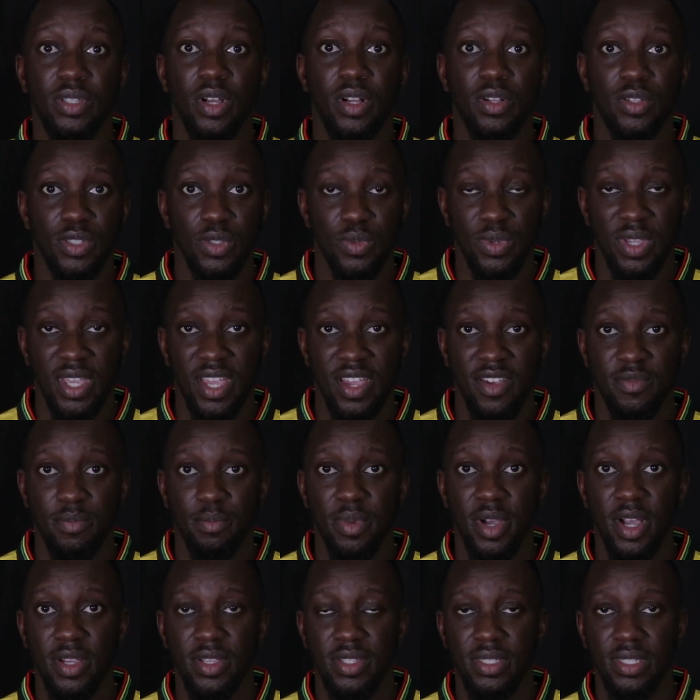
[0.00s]
Also, we have
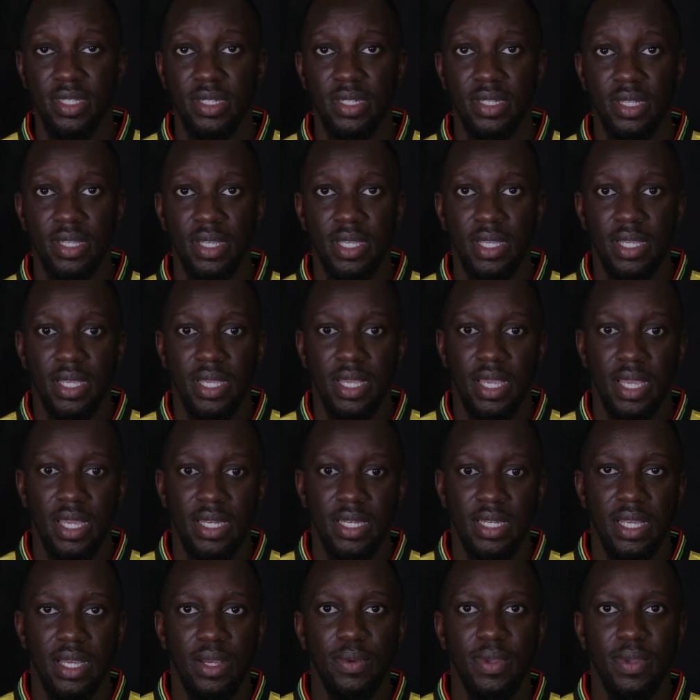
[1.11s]
boxing, and